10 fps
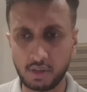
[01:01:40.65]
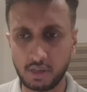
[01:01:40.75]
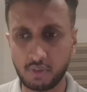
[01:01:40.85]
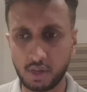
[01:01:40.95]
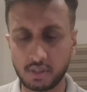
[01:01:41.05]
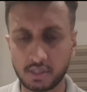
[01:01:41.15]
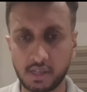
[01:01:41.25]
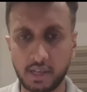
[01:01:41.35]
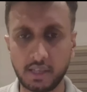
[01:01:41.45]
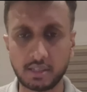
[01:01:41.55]
in one of the
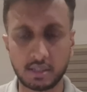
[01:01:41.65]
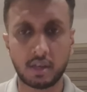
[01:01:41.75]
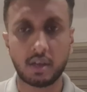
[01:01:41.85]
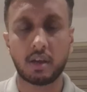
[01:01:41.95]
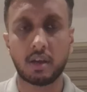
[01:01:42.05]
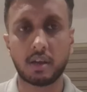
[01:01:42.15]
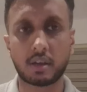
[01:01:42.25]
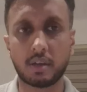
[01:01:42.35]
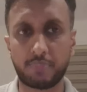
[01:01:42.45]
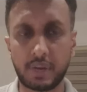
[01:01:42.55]
slides,
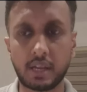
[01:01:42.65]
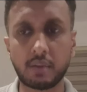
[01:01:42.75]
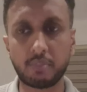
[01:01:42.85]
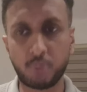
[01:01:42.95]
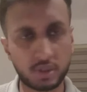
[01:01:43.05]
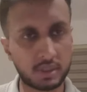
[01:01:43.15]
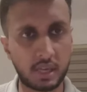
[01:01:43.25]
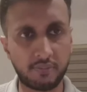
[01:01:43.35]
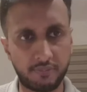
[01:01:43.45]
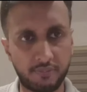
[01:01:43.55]
comparing both
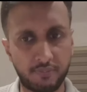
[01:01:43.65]
have